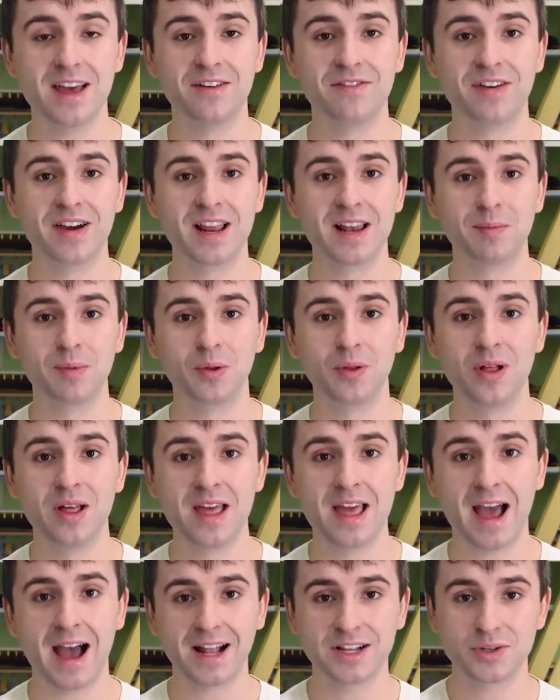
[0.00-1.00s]
available
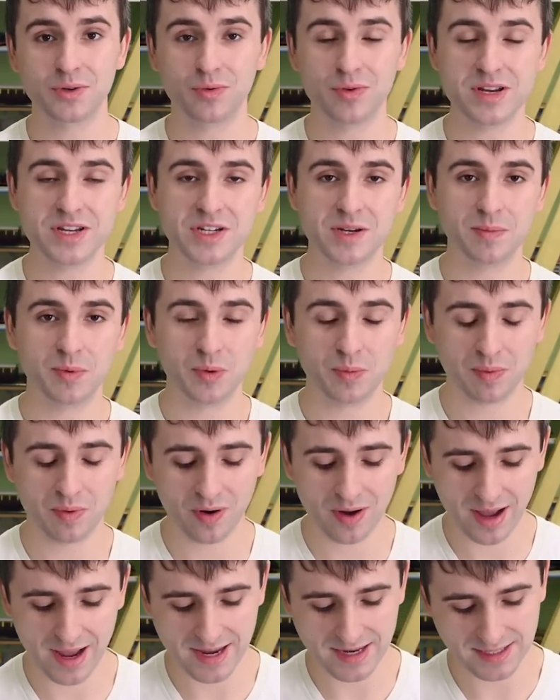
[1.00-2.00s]
at a reasonable
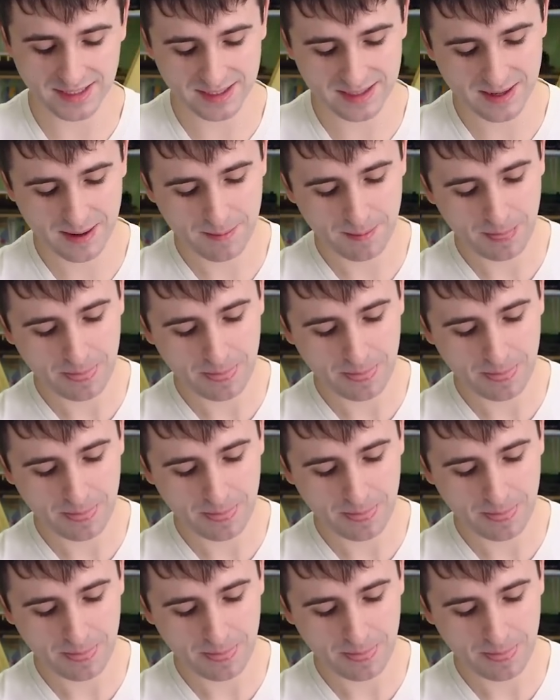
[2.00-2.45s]
price.